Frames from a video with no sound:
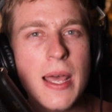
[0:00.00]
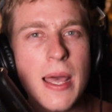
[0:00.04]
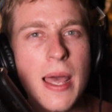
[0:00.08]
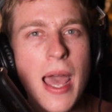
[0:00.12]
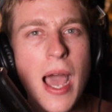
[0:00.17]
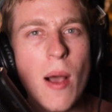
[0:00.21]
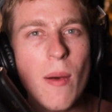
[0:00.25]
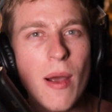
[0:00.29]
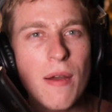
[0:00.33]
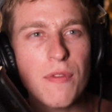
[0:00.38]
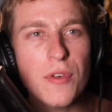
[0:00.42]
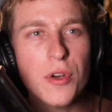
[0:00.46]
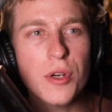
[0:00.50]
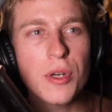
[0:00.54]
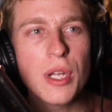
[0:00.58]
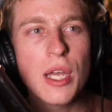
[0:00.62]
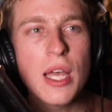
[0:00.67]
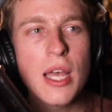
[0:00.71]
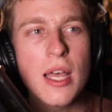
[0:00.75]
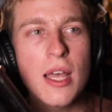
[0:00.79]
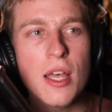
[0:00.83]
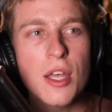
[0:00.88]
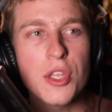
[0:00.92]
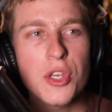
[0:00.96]
However,
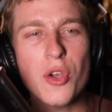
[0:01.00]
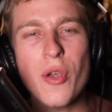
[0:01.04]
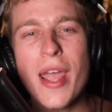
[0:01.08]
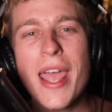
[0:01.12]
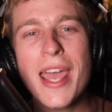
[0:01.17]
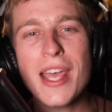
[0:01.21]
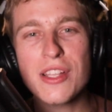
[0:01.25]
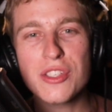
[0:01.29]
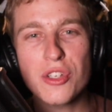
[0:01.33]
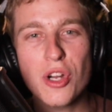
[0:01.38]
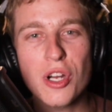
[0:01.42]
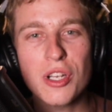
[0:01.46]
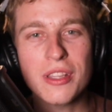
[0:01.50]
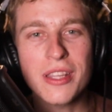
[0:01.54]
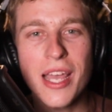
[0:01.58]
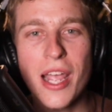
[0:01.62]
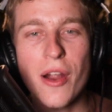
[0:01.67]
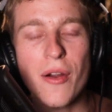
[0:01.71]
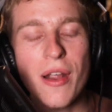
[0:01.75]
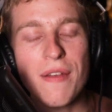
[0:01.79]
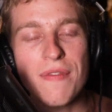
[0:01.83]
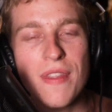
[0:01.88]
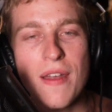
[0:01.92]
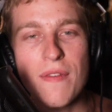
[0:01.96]
your hands aren't
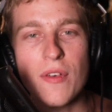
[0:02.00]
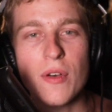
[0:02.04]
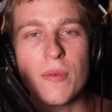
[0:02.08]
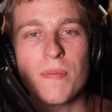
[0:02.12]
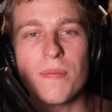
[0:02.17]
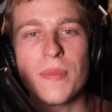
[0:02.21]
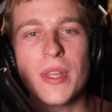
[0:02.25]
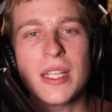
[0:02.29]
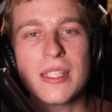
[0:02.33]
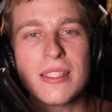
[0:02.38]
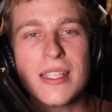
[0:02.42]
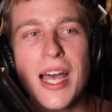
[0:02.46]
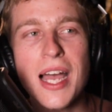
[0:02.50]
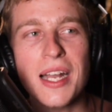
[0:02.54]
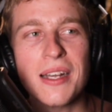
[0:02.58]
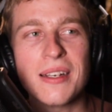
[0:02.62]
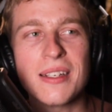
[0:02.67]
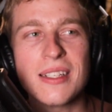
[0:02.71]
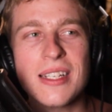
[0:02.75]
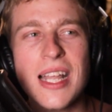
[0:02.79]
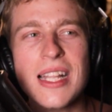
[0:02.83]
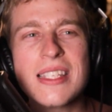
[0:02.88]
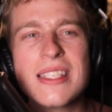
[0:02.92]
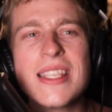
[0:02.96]
there. It's not
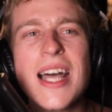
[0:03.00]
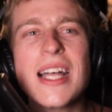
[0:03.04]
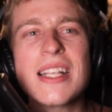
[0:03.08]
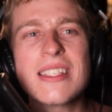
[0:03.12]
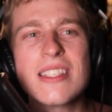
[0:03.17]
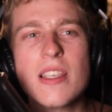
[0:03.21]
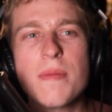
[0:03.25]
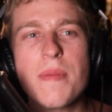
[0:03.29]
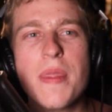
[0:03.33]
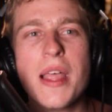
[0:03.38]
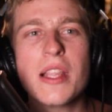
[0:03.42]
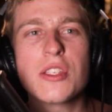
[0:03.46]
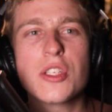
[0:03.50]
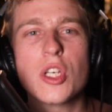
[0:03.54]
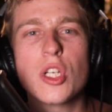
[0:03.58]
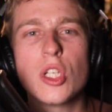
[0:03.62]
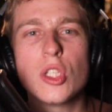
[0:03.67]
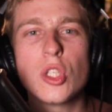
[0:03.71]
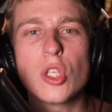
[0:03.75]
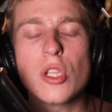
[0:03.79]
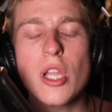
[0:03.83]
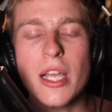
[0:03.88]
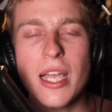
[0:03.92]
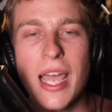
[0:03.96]
something that's going to
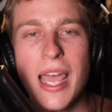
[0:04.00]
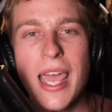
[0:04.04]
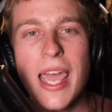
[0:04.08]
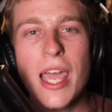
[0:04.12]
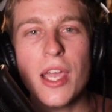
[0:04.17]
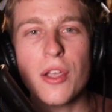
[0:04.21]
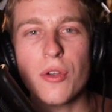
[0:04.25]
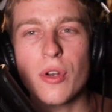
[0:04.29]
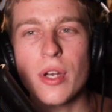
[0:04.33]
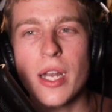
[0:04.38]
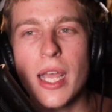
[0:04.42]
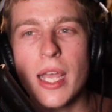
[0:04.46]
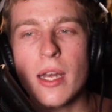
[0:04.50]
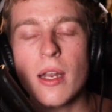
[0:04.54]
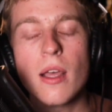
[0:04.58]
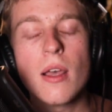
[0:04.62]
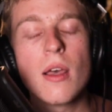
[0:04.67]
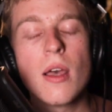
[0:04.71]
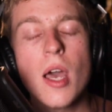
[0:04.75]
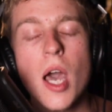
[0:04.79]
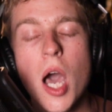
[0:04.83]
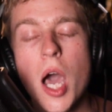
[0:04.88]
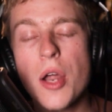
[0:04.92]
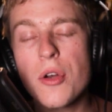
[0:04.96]
look like a hand grenade
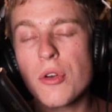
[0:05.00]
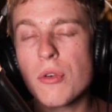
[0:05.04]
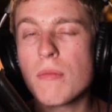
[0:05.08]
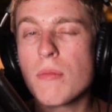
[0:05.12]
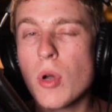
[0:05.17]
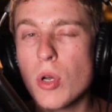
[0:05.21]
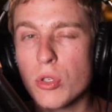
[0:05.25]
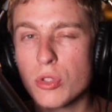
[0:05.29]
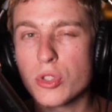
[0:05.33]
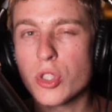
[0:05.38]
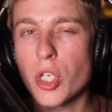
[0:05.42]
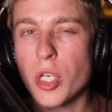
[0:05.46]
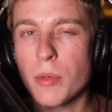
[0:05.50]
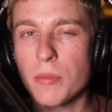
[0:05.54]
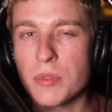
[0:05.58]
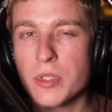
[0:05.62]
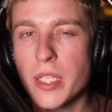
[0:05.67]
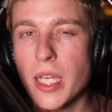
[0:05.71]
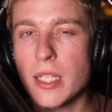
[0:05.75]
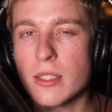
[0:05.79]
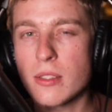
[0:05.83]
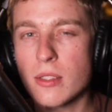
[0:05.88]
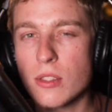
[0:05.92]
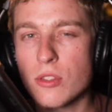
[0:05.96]
under most
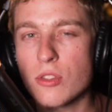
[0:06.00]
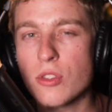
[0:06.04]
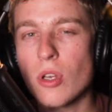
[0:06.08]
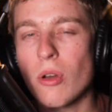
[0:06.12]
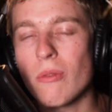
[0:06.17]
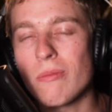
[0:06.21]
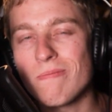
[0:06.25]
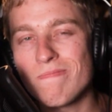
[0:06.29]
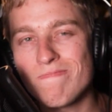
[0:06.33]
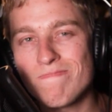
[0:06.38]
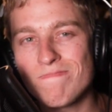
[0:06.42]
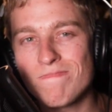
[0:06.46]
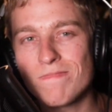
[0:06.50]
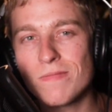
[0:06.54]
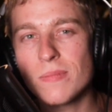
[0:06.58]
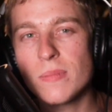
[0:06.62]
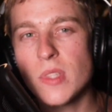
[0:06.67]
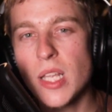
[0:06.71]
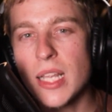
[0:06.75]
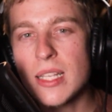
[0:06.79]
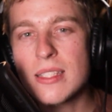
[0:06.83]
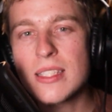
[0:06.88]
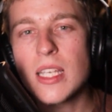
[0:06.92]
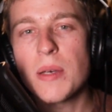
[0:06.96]
circumstances, though.
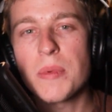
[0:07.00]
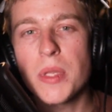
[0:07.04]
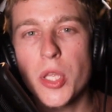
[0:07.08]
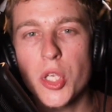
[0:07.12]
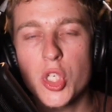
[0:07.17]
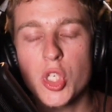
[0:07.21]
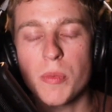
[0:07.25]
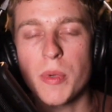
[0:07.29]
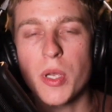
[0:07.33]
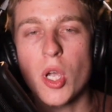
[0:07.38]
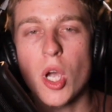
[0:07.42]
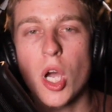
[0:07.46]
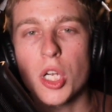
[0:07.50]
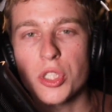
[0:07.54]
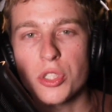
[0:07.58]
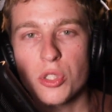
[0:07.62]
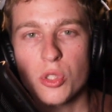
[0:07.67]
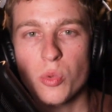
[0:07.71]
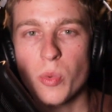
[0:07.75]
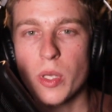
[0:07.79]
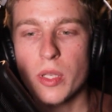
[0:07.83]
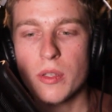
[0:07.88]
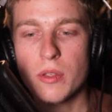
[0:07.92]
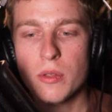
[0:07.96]
It's something that you should be cautious
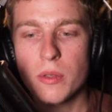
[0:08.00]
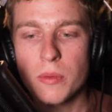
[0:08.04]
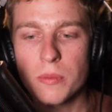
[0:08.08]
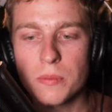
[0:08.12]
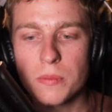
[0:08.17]
with.